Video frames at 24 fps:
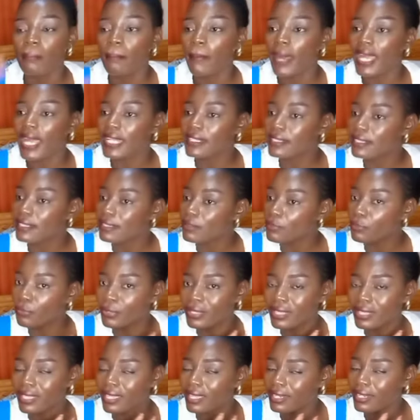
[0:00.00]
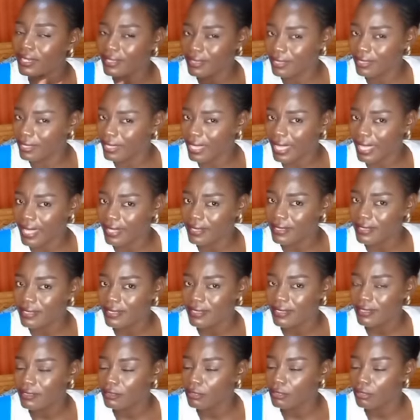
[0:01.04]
But with anything else,